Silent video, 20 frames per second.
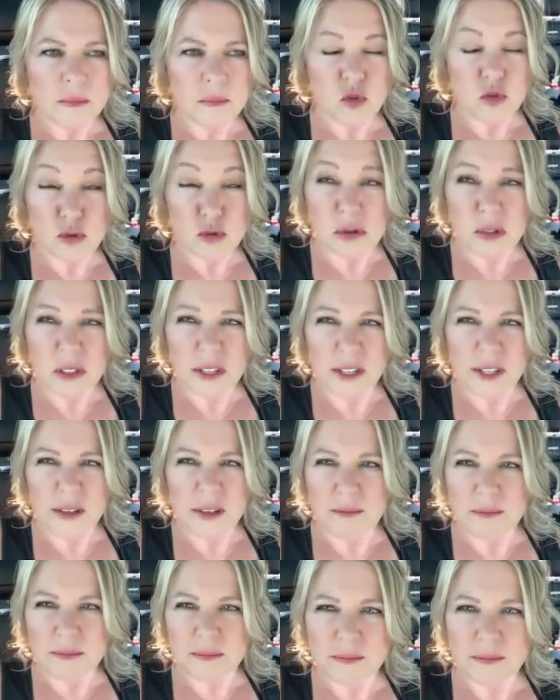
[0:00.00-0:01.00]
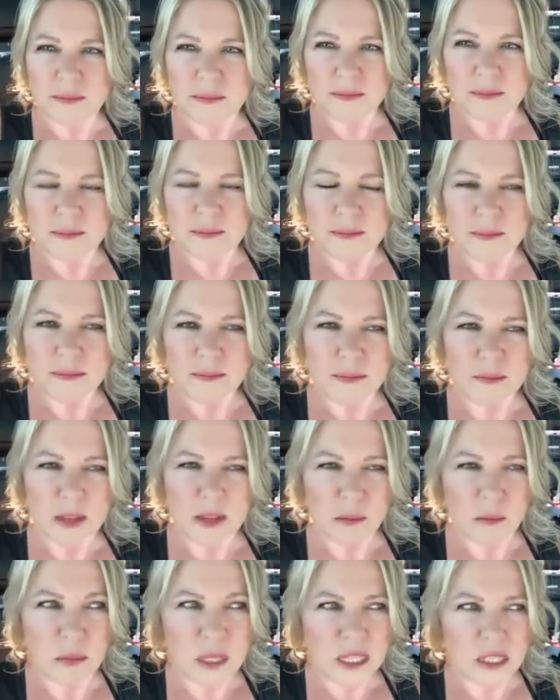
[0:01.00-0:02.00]
Truly,
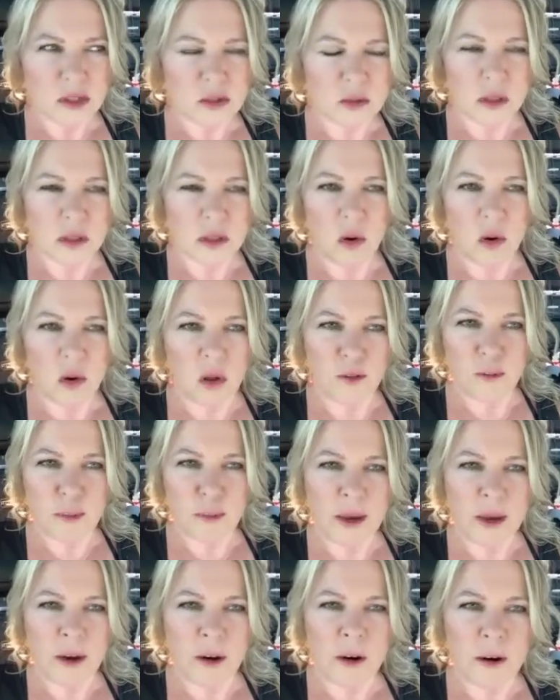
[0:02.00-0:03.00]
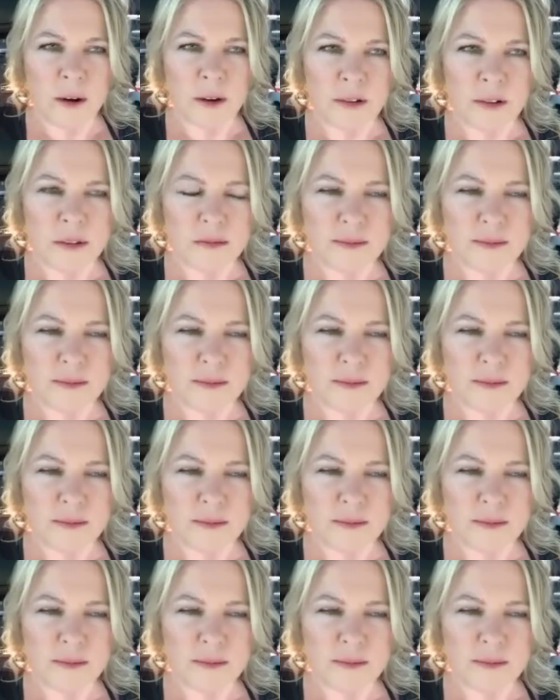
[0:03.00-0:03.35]
I mean this with all of my heart,